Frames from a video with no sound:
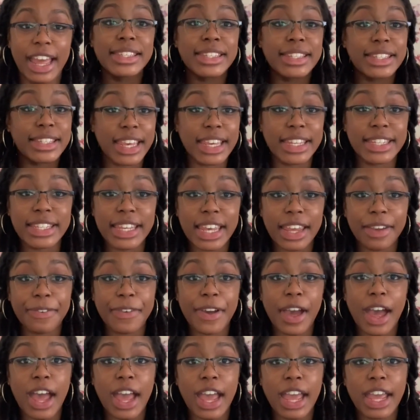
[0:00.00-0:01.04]
Stay safe,
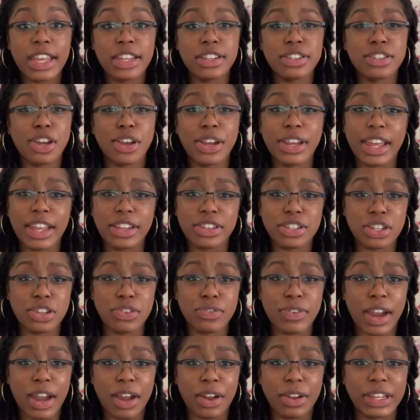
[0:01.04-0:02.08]
guys. Don't get too
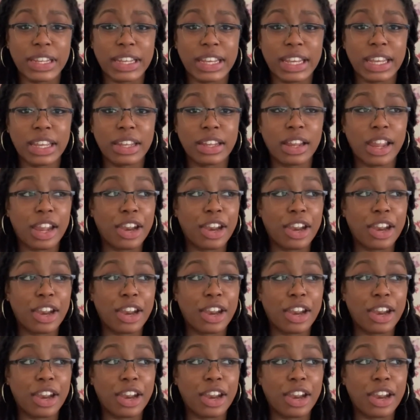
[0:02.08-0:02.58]
rowdy.